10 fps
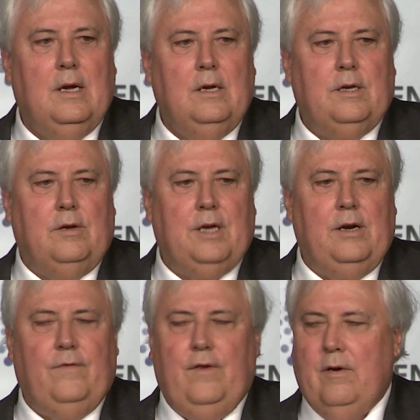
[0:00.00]
So it's
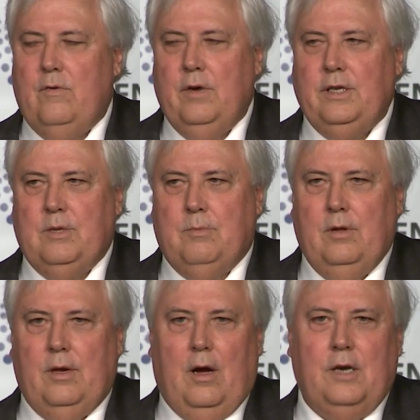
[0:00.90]
only fair and reasonable
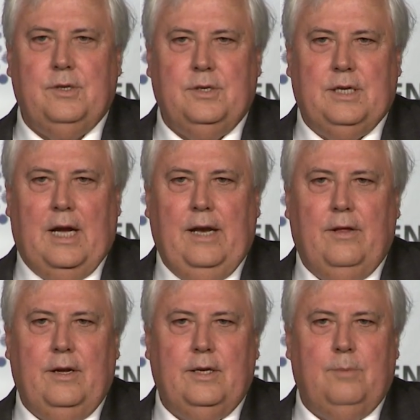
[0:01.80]
that I should say to
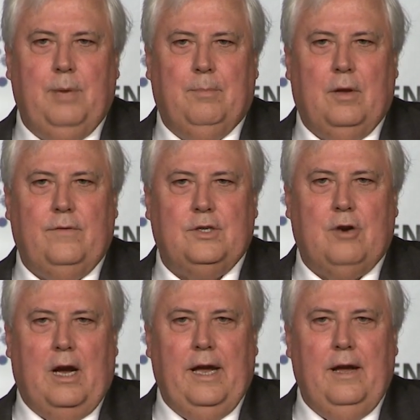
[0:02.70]
the people of
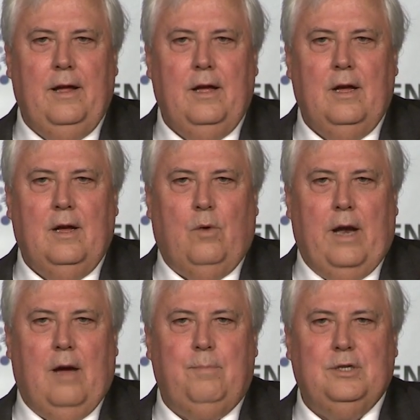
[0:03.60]
Australia what
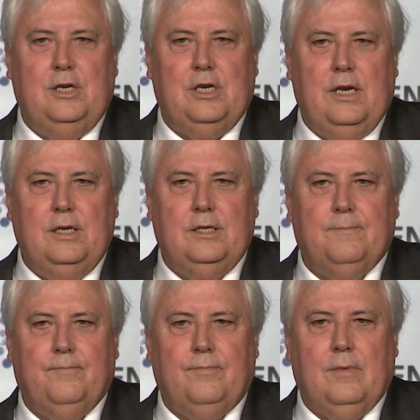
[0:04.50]
our position is.
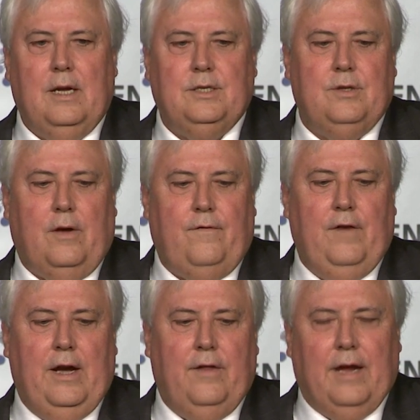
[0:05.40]
It's not
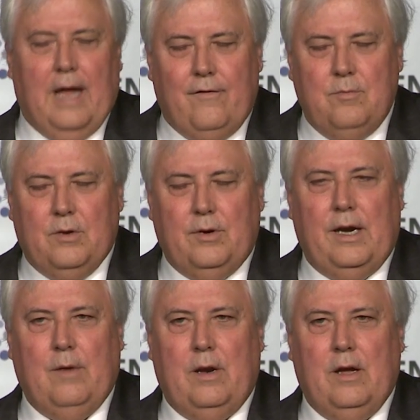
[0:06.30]
fair to the government or to
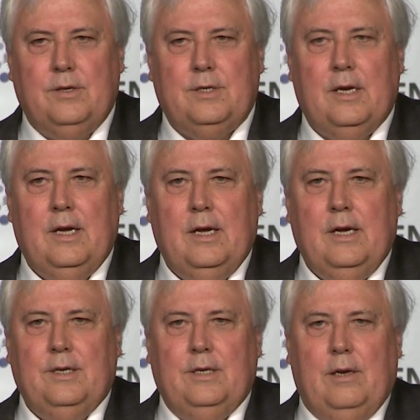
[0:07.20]
anyone else
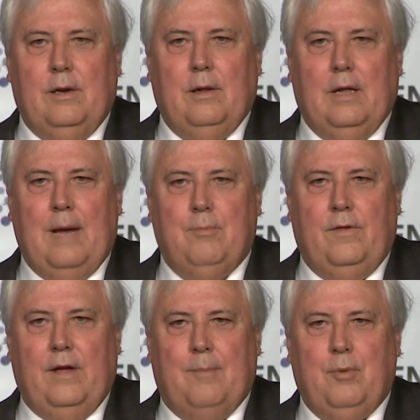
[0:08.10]
to labour
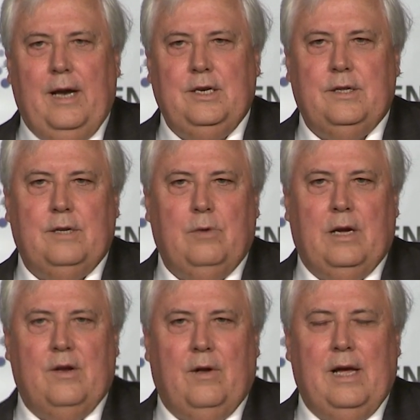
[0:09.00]
under the apprehension that we're
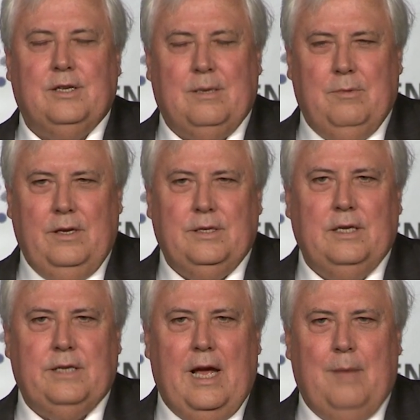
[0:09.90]
going to allow some of these
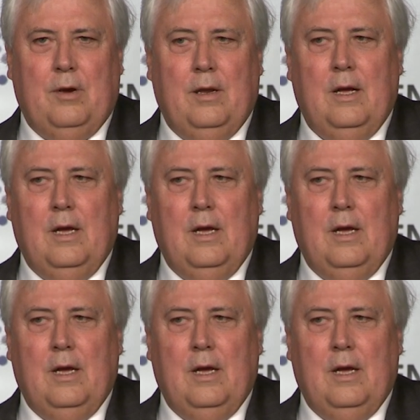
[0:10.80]
things to happen.